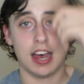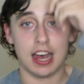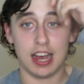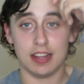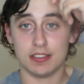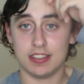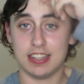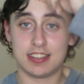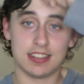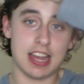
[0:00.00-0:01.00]
Uh,
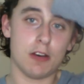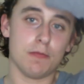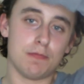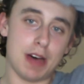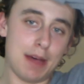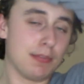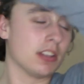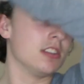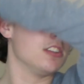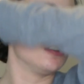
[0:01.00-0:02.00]
this is how
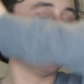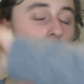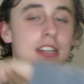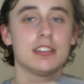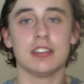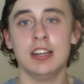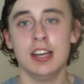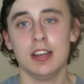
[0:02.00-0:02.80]
popular the show is, and